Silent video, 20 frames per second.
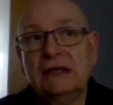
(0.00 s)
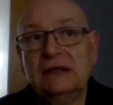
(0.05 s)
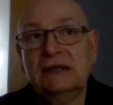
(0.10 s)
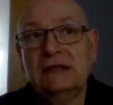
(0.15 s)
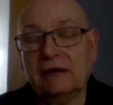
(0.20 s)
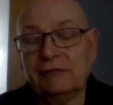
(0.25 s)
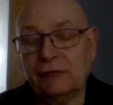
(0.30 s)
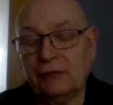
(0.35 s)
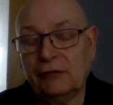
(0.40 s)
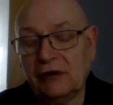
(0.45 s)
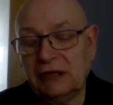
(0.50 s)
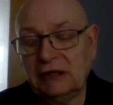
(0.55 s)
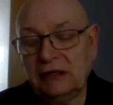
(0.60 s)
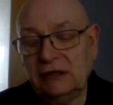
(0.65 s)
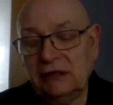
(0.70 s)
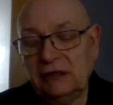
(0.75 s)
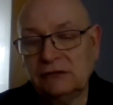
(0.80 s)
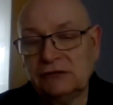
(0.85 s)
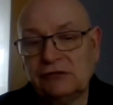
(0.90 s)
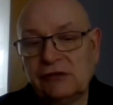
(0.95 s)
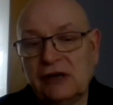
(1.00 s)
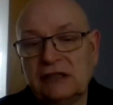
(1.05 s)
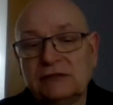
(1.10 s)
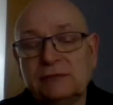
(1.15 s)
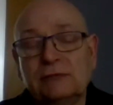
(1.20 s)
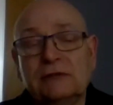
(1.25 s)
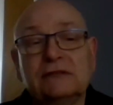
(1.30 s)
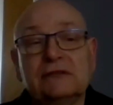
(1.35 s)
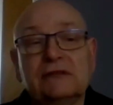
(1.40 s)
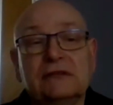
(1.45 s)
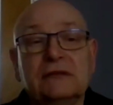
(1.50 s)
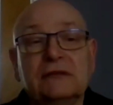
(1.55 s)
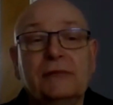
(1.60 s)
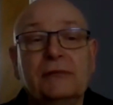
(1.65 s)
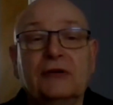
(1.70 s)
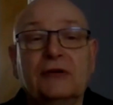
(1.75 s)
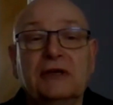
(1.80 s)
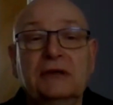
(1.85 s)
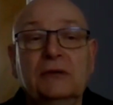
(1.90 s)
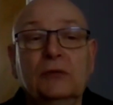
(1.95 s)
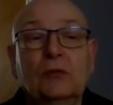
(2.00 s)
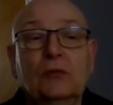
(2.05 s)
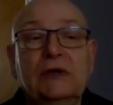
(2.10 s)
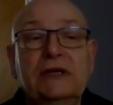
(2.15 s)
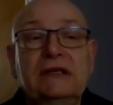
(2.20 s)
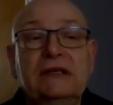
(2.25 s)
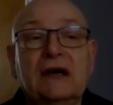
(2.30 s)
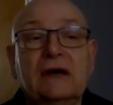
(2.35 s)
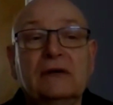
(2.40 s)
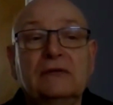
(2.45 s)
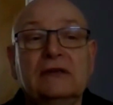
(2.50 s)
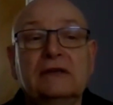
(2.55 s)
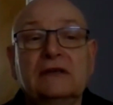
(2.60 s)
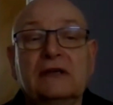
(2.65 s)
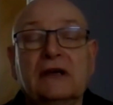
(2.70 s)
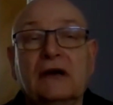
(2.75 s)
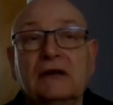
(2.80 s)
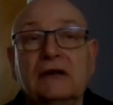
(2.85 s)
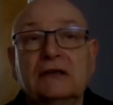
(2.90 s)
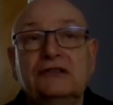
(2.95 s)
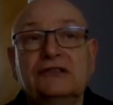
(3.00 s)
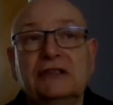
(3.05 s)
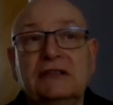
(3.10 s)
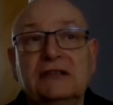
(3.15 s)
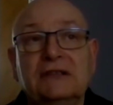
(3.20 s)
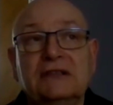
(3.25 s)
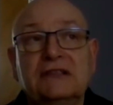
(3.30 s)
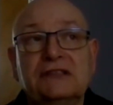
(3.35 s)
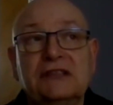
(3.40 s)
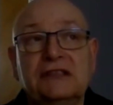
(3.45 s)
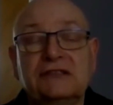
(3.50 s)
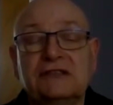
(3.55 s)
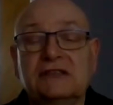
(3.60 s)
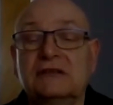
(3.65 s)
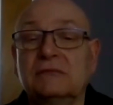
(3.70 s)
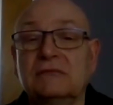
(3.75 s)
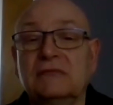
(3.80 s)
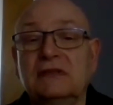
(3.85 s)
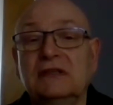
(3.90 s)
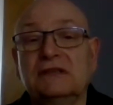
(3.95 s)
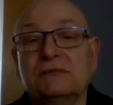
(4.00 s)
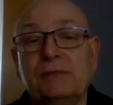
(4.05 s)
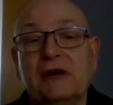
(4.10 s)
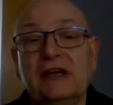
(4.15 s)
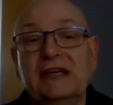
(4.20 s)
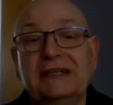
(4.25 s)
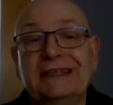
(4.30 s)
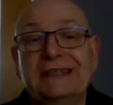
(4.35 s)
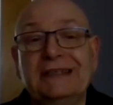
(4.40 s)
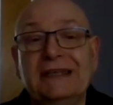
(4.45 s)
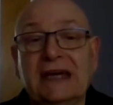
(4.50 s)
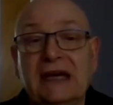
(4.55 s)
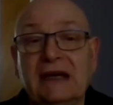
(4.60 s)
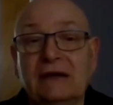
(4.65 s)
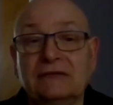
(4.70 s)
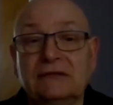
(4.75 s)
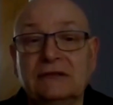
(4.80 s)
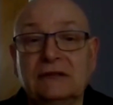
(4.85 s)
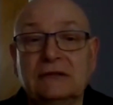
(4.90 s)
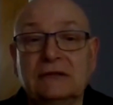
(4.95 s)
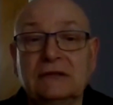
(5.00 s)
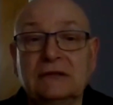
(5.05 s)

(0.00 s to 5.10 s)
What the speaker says: Now, if there are any new stretch marks on the body, we know that the collagen in the system is breaking down.